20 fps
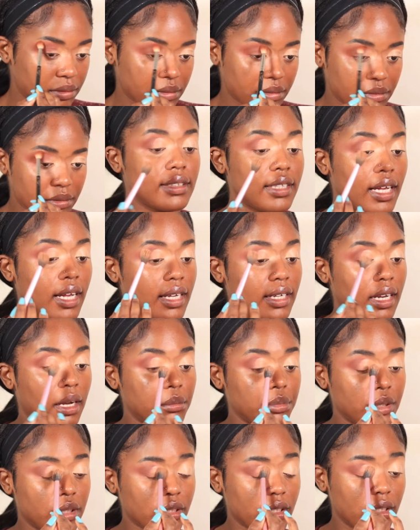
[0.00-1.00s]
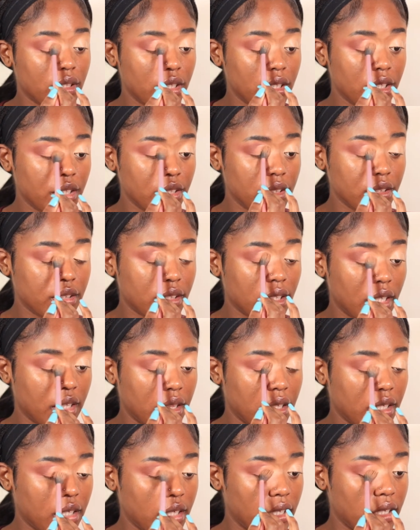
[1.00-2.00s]
And then I'm just going to use
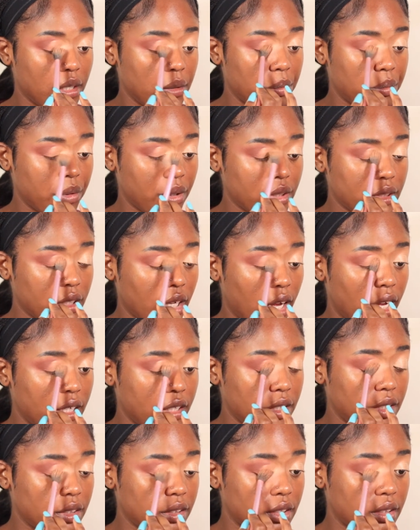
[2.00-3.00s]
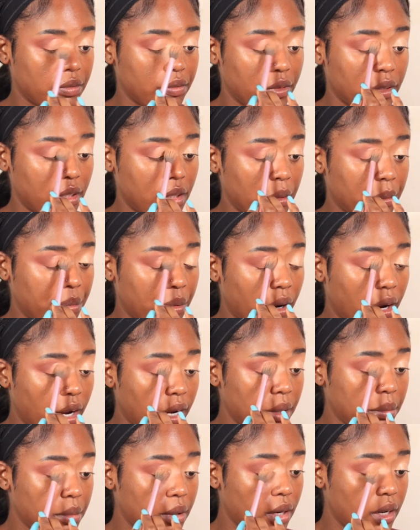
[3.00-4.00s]
the brush I used for the
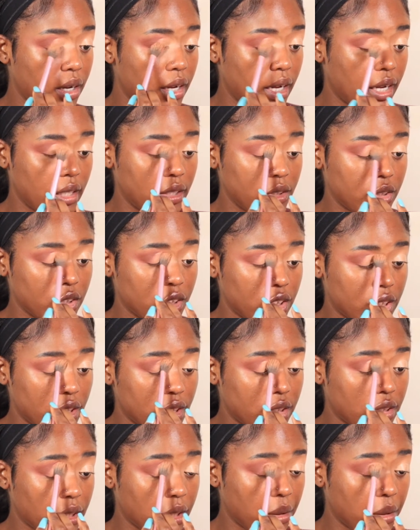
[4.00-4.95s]
primer and just